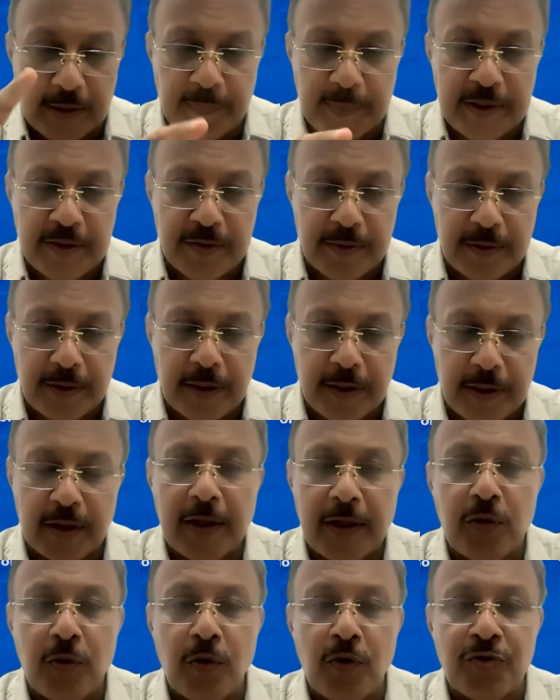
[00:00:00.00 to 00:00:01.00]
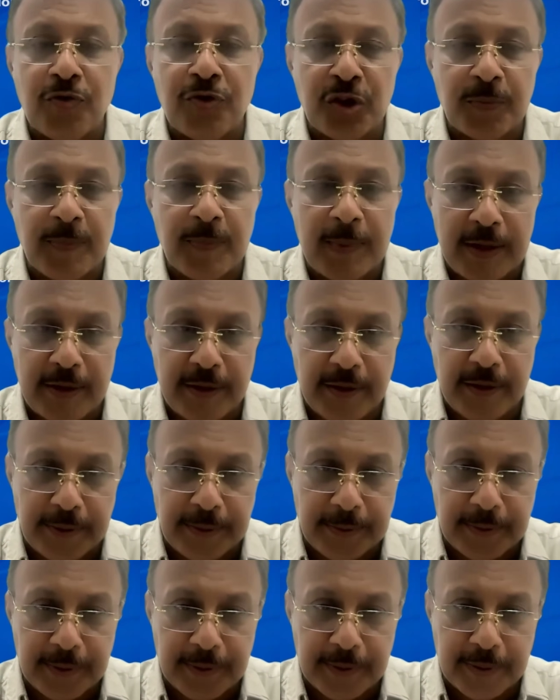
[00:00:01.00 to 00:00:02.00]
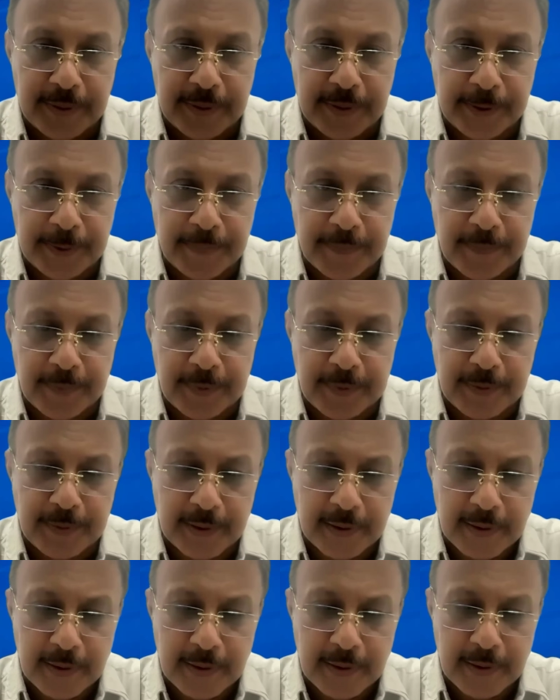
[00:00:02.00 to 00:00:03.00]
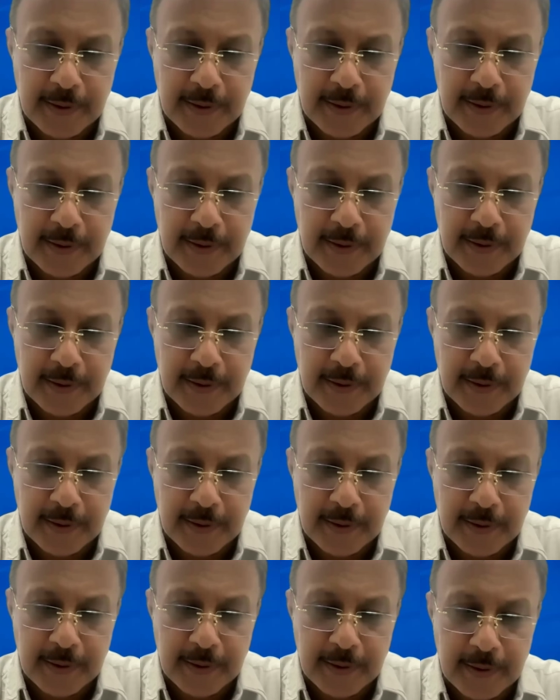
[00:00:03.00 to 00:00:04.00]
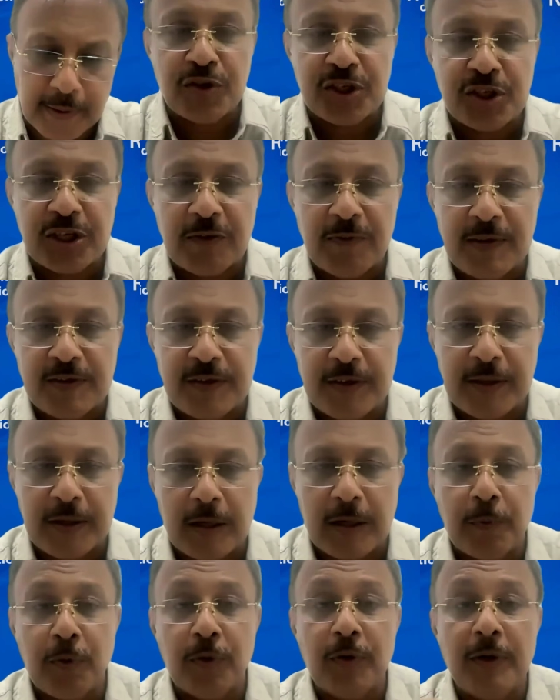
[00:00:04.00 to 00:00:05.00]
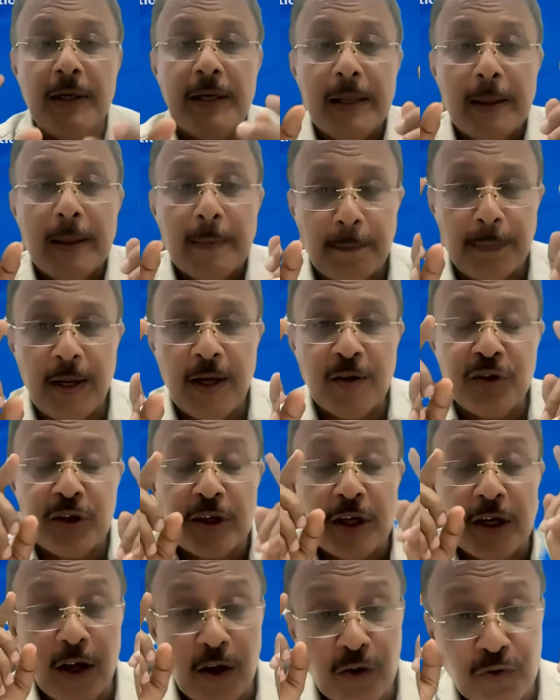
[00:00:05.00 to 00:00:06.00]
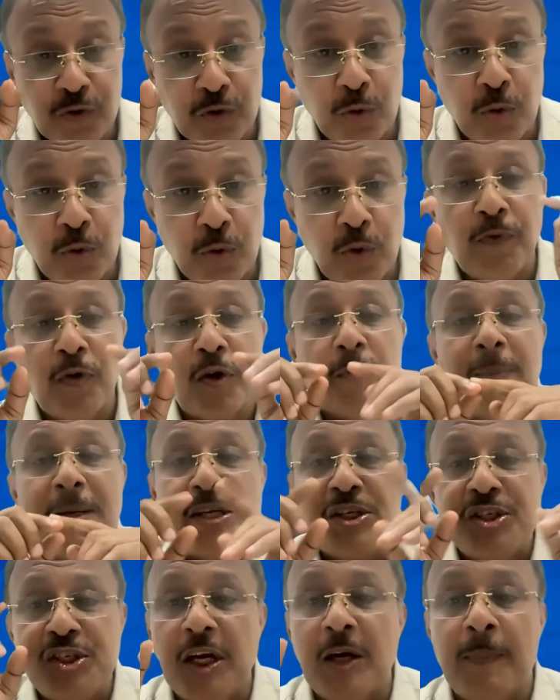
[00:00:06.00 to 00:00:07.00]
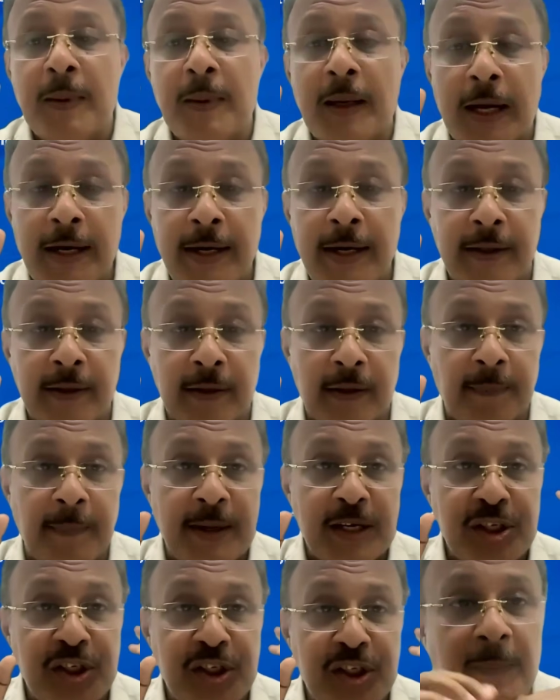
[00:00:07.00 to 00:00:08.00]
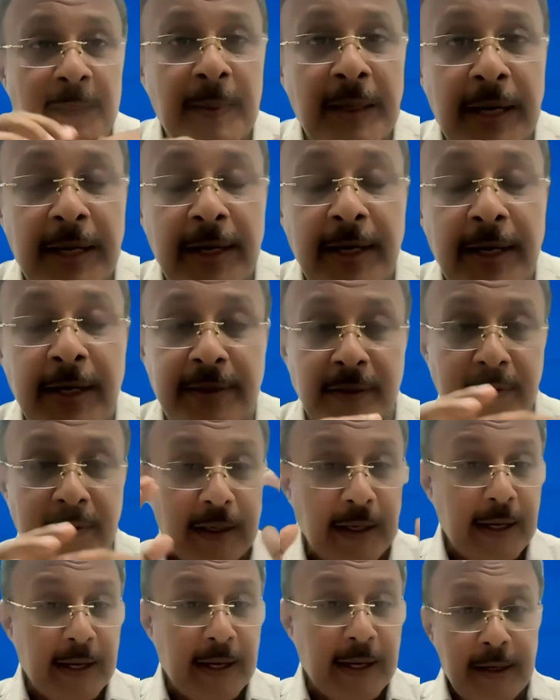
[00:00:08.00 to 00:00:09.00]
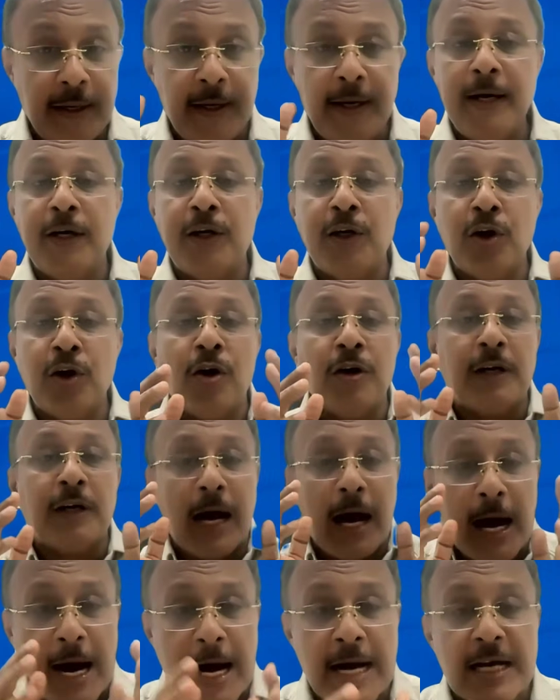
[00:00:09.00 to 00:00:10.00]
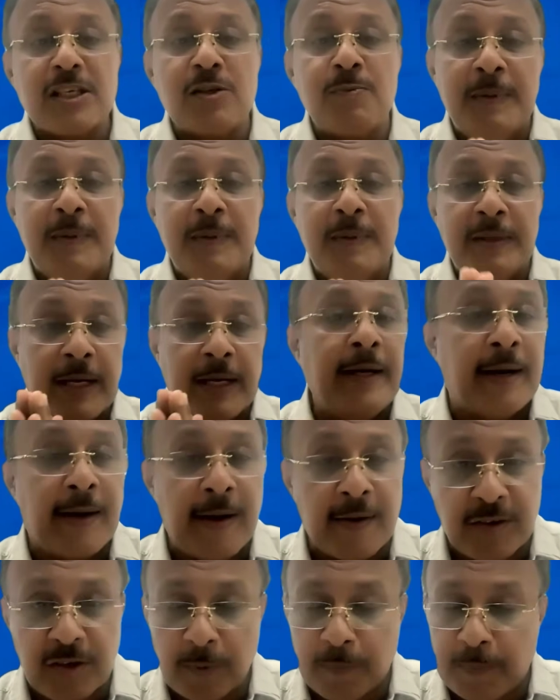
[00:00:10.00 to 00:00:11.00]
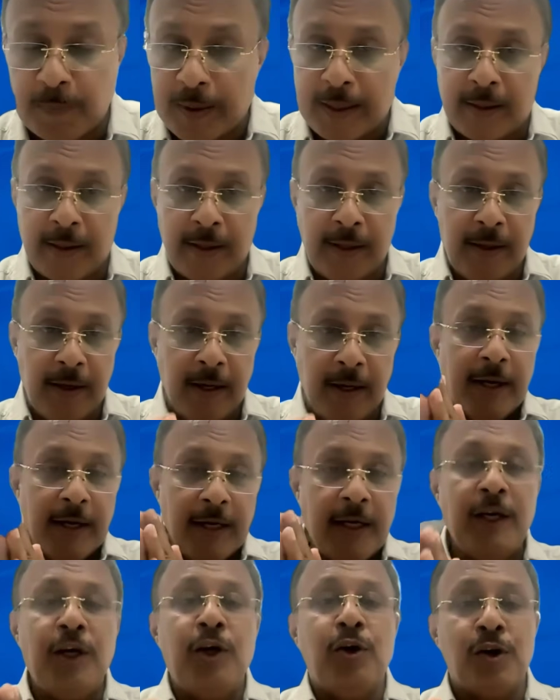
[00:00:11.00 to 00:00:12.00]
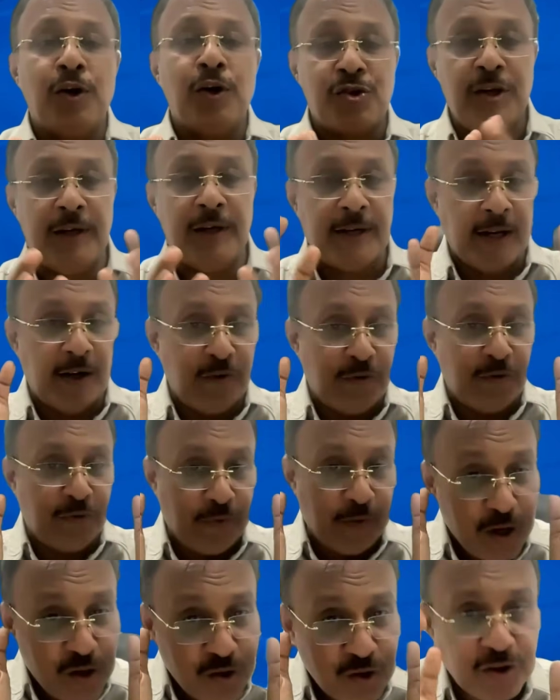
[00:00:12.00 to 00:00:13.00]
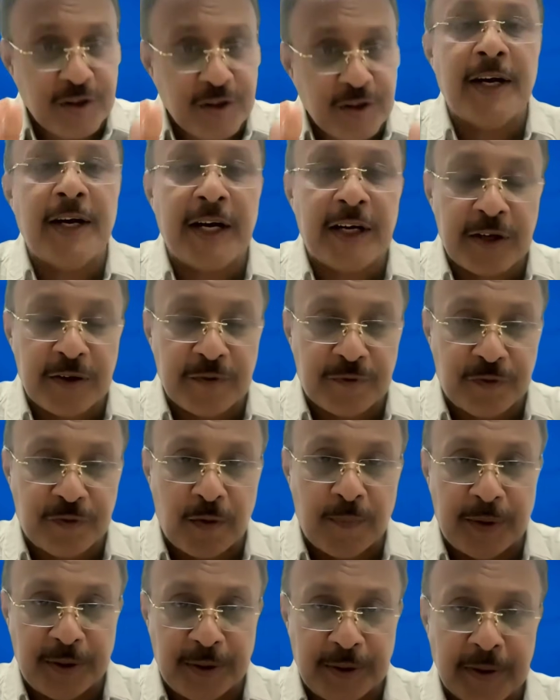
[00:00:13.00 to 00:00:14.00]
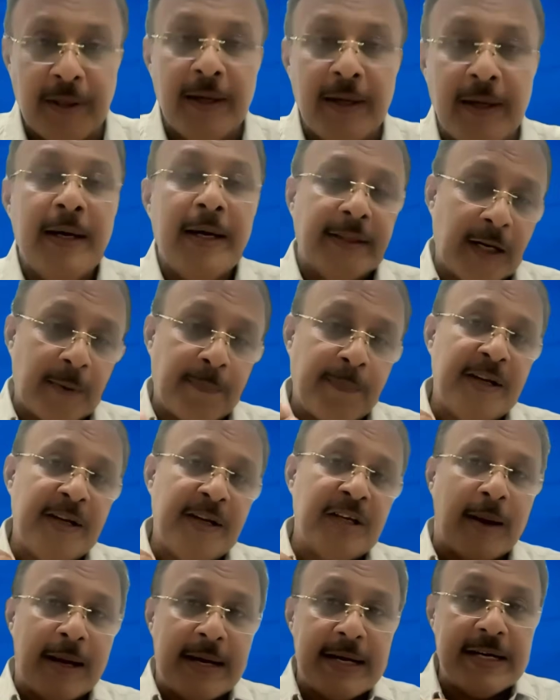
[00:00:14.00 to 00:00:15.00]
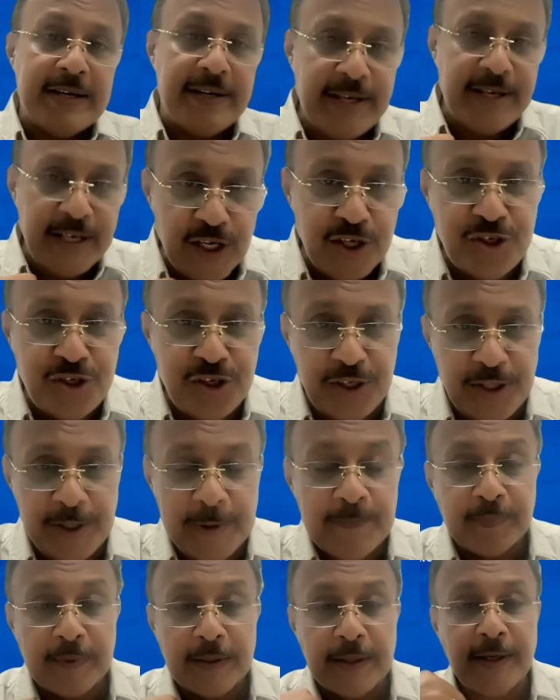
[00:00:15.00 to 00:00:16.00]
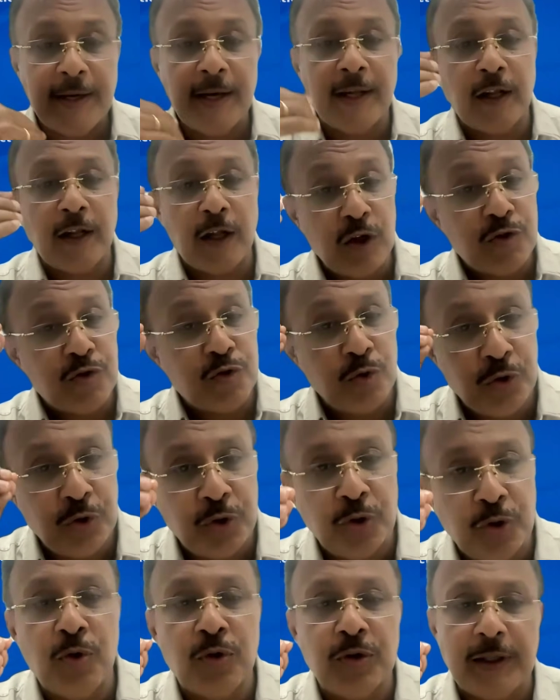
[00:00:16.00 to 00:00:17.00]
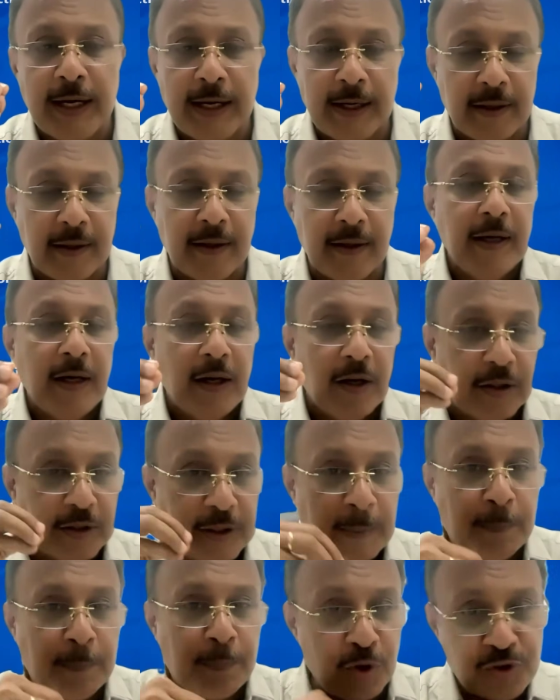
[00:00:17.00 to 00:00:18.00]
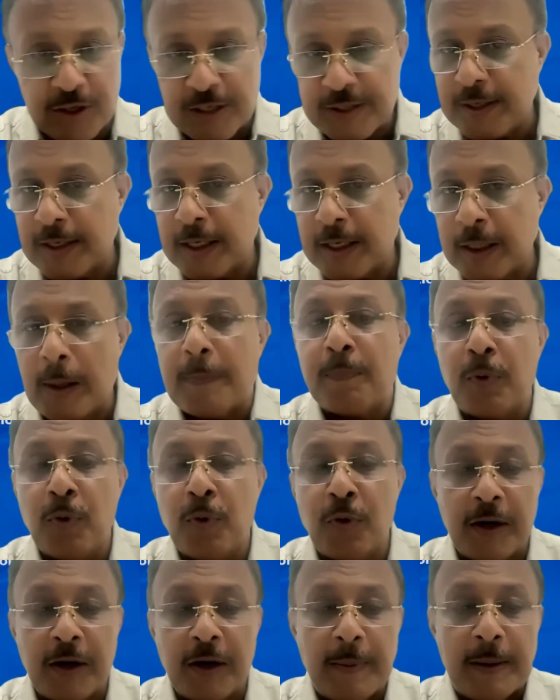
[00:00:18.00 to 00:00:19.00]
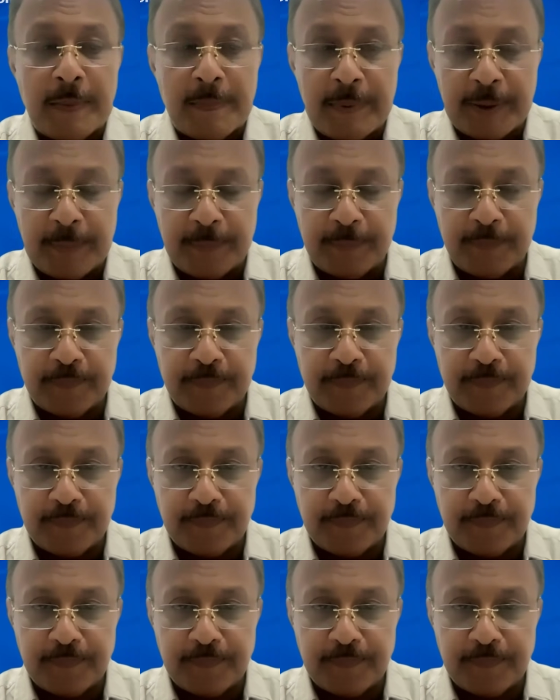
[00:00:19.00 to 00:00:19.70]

That means it goes in my uh, governor's official visit report. Plus, it will also go for my GML editor. My GML editor need not ask me the data separately. He or she can fetch the data from here. That means my DG can also know that the projects are uploaded by me.